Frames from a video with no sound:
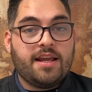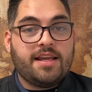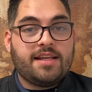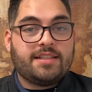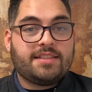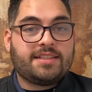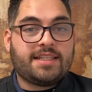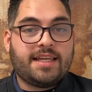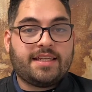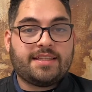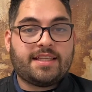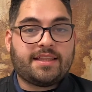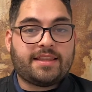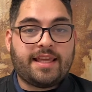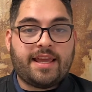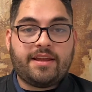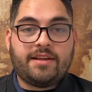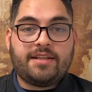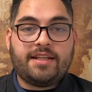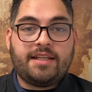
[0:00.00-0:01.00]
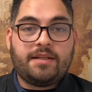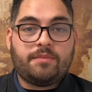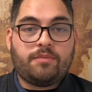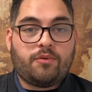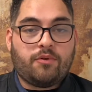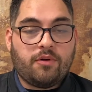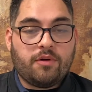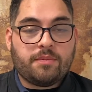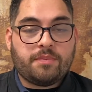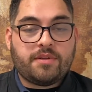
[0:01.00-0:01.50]
saying that they need
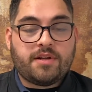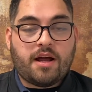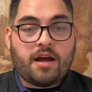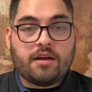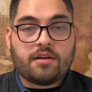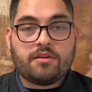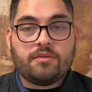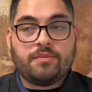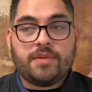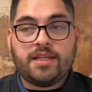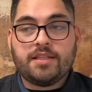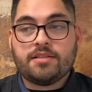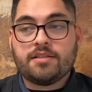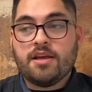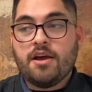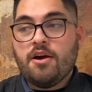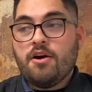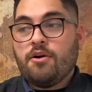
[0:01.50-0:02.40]
more documents